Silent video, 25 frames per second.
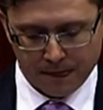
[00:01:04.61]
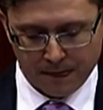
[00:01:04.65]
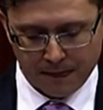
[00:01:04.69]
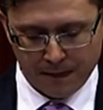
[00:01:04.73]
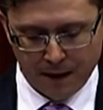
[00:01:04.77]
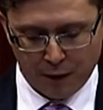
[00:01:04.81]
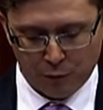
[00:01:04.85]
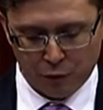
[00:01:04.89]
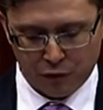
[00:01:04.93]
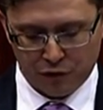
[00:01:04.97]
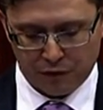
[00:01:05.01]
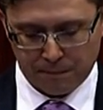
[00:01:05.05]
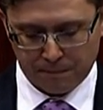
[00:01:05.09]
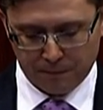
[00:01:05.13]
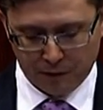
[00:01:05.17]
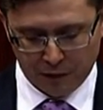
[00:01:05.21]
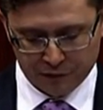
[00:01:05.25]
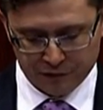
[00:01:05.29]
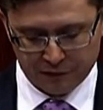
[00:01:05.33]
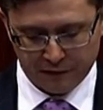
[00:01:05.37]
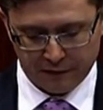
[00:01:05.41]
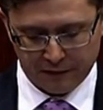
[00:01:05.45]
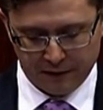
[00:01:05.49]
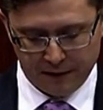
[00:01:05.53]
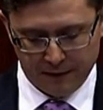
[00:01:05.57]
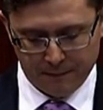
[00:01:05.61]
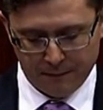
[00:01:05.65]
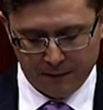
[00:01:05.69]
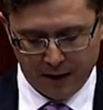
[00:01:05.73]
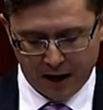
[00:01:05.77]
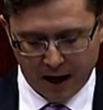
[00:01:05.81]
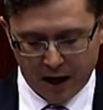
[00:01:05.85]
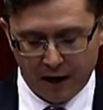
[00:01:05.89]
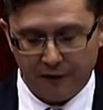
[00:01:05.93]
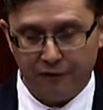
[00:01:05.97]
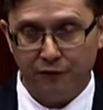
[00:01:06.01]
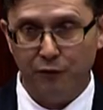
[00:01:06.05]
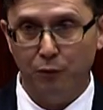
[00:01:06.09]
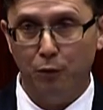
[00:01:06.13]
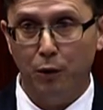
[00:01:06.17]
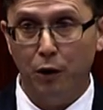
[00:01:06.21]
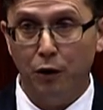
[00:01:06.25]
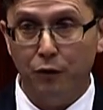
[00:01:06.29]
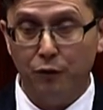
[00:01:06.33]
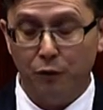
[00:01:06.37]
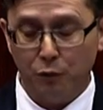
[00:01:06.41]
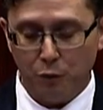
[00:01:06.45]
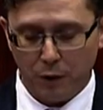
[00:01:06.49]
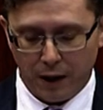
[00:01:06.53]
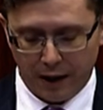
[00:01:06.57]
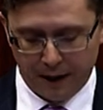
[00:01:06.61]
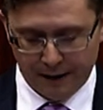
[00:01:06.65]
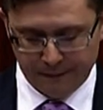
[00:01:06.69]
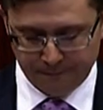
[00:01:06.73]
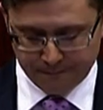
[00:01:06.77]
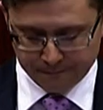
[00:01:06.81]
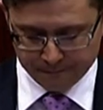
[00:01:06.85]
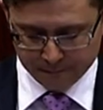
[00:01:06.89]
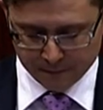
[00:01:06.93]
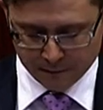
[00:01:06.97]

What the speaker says: that would deposit them half a world away